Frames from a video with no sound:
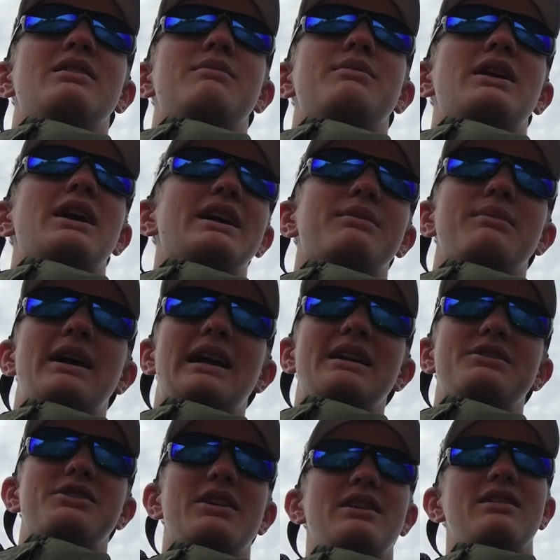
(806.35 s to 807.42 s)
But I can
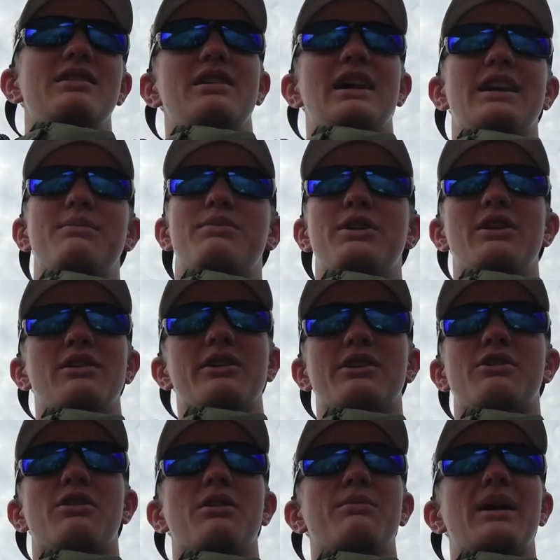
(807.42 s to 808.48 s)
manage it. I can put it on a
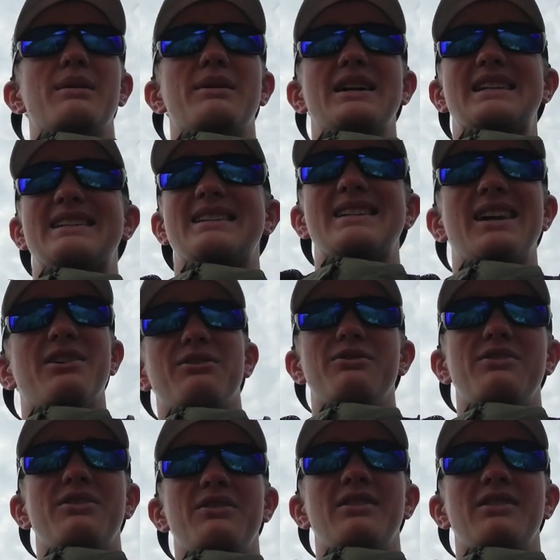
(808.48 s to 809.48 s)
car by myself.